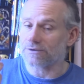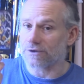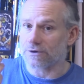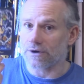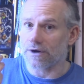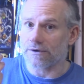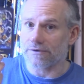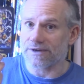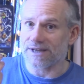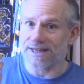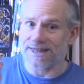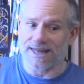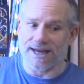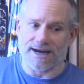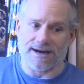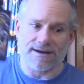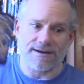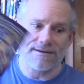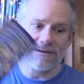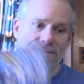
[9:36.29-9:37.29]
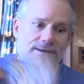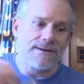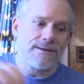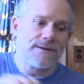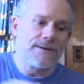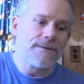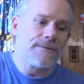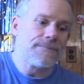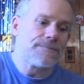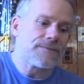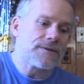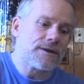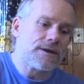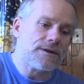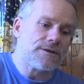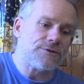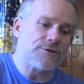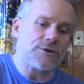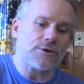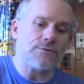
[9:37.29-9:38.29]
you're already there.
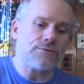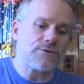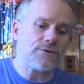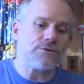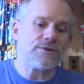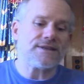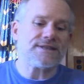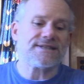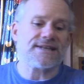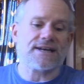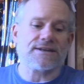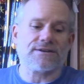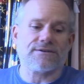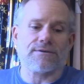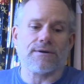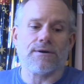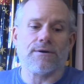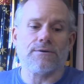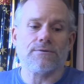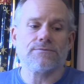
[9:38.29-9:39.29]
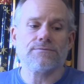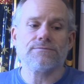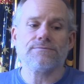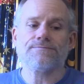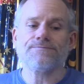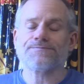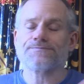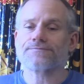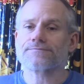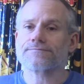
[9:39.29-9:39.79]
Don't do this on your own.